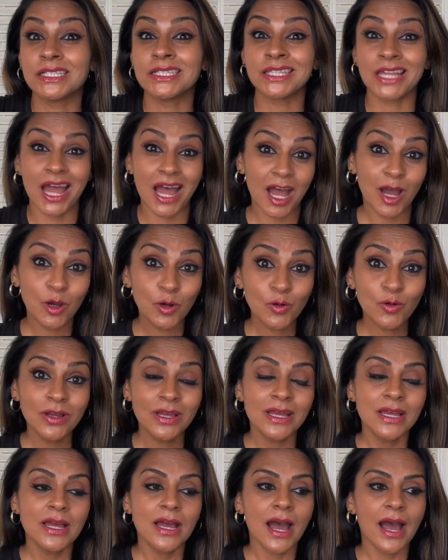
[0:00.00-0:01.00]
now.
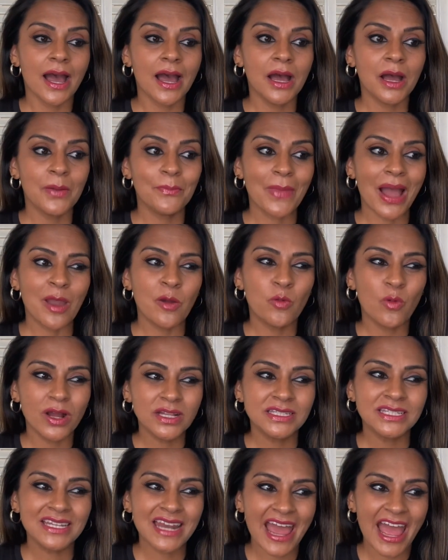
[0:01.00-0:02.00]
I
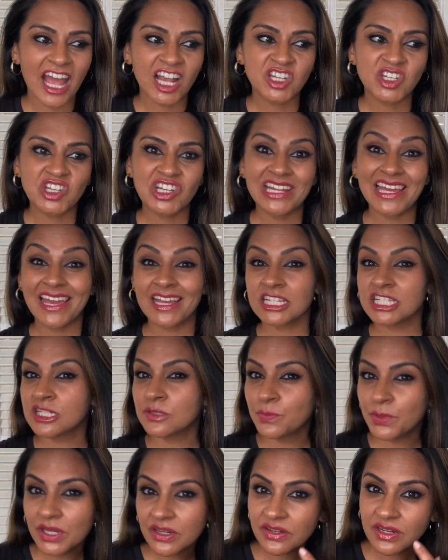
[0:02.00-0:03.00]
wanted to actually
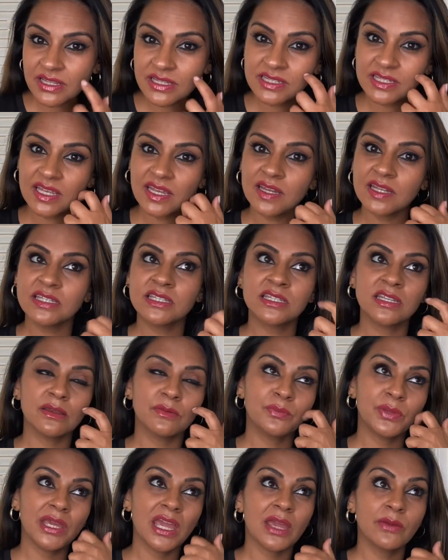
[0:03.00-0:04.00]
experience it,
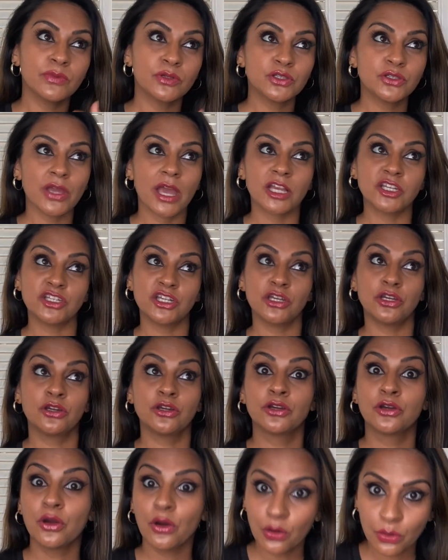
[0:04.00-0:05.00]
be able to actually
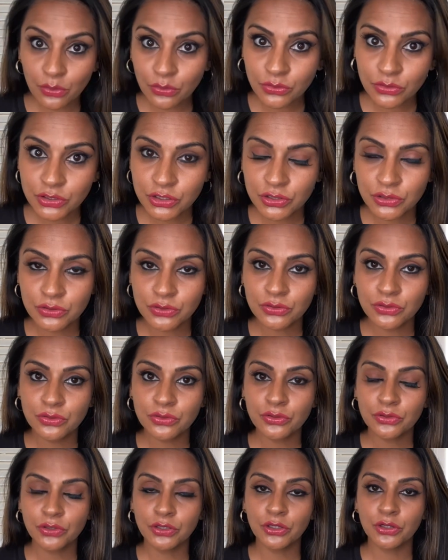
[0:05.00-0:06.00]
go to,